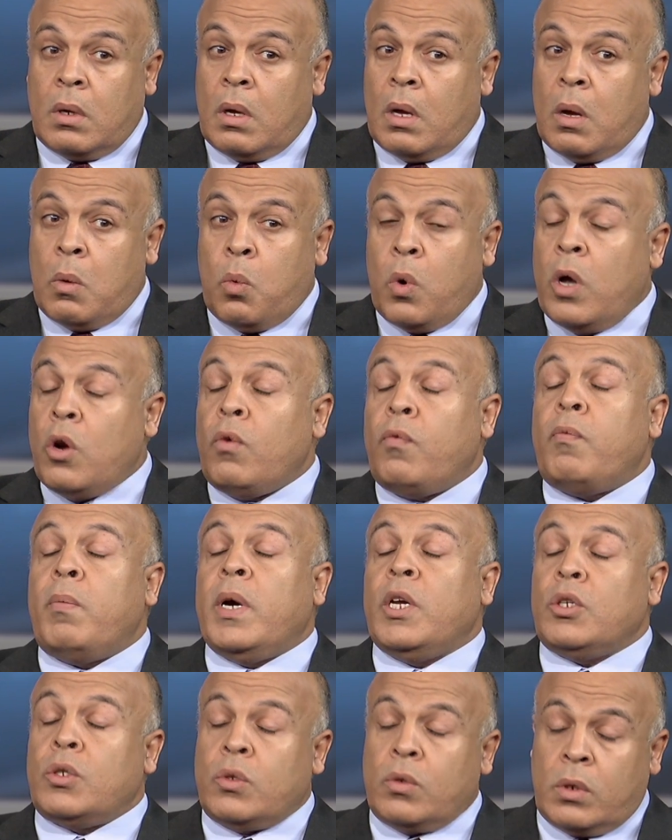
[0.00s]
one of my
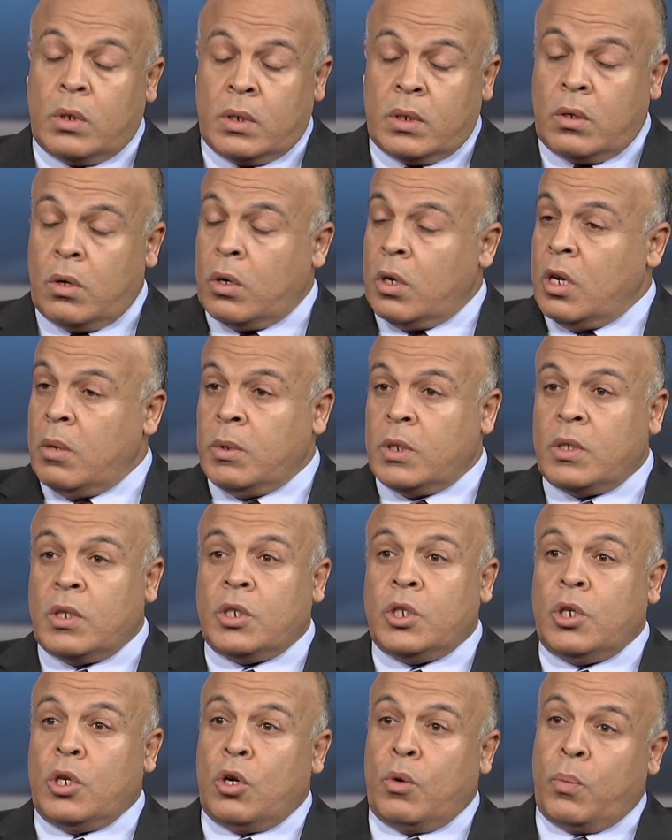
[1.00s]
students, her name is
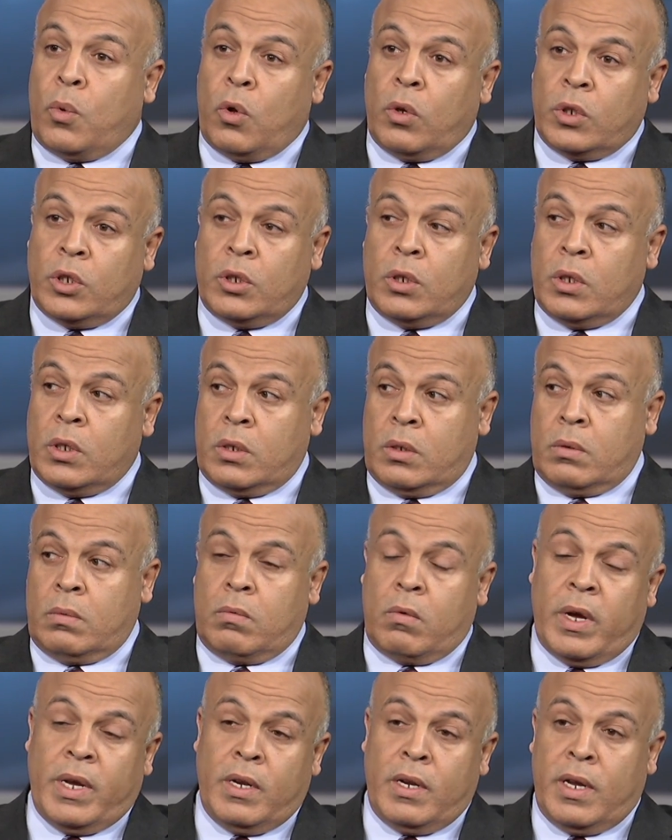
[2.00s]
Deshera Ball, she's
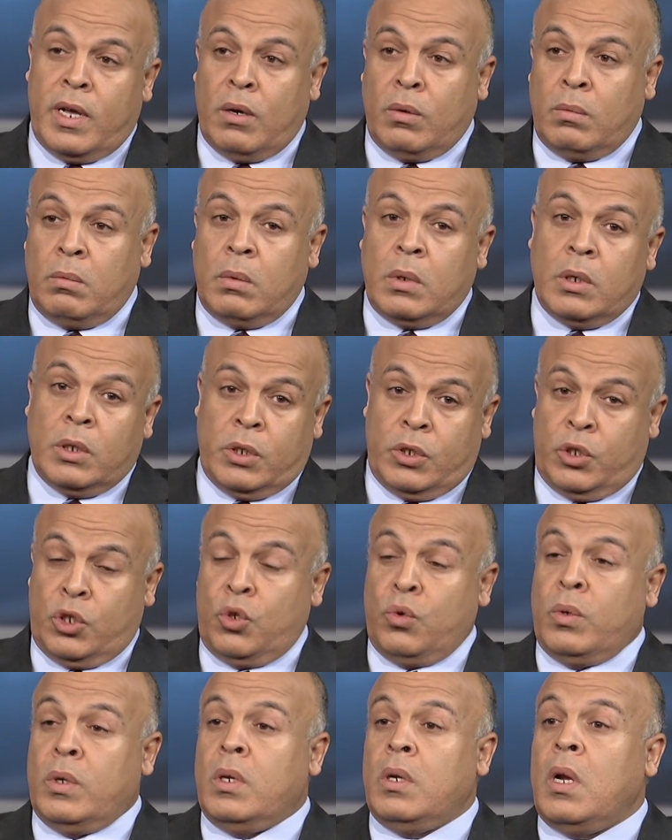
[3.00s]
right now is
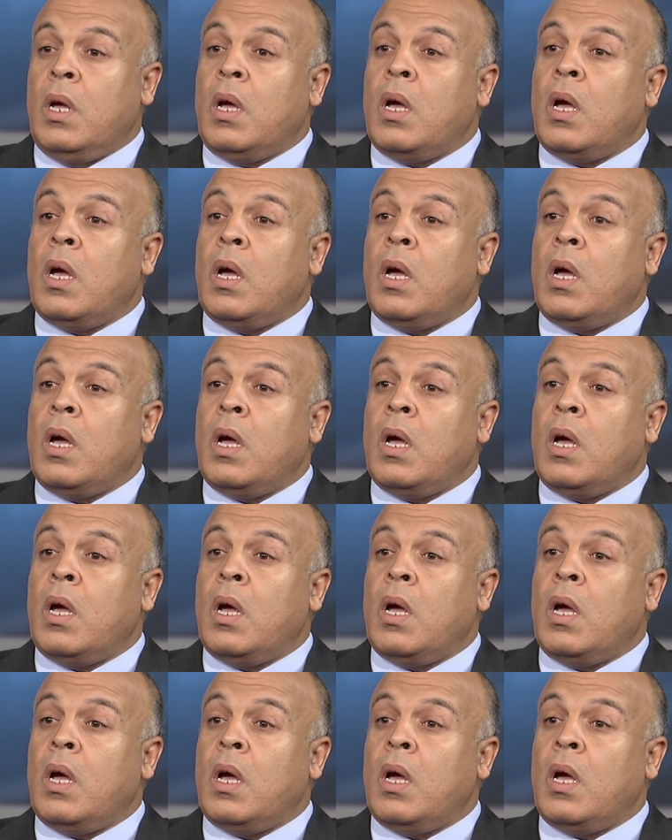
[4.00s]
doing